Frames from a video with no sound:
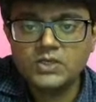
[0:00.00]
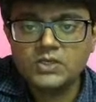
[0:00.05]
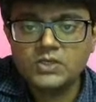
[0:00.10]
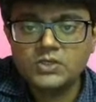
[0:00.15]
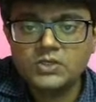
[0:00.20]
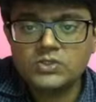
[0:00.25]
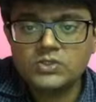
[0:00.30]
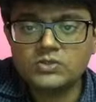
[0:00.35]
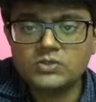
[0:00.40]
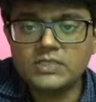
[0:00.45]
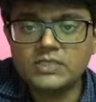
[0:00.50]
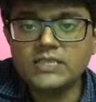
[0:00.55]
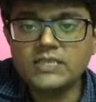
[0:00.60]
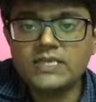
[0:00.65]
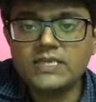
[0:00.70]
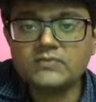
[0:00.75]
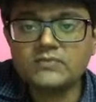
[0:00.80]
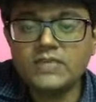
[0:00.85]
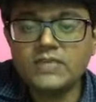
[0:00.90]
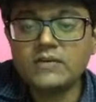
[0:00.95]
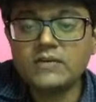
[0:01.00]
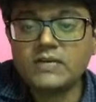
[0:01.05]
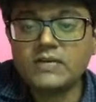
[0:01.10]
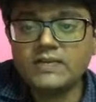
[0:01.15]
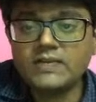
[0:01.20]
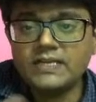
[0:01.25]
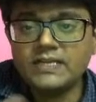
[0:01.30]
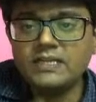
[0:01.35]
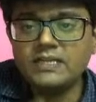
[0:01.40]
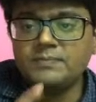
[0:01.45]
So till this we have covered
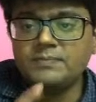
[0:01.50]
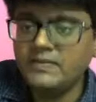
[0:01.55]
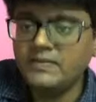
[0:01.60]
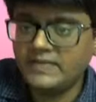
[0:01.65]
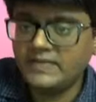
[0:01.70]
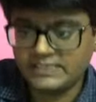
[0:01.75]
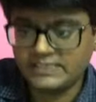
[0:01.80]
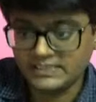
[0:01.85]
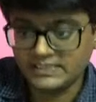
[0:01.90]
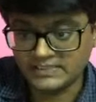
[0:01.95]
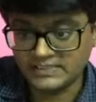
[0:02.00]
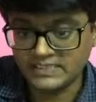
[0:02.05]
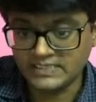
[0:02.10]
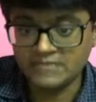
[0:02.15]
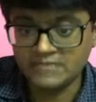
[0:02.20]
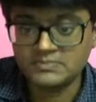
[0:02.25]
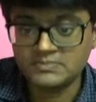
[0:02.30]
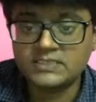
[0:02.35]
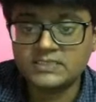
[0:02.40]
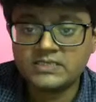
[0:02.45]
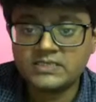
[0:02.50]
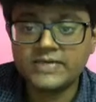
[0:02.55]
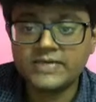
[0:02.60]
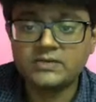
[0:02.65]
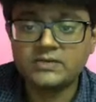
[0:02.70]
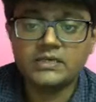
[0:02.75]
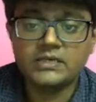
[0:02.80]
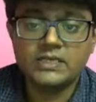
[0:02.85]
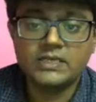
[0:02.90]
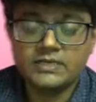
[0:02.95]
in the previous session. I am just trying to
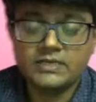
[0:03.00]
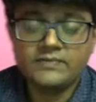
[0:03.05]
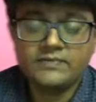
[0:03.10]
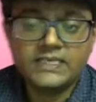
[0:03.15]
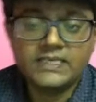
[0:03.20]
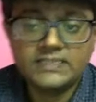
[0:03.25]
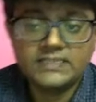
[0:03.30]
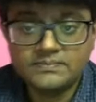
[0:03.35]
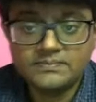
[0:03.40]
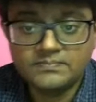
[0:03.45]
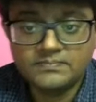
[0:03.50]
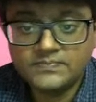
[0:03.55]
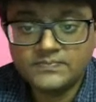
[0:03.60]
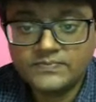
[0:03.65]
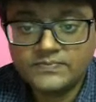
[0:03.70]
revise them.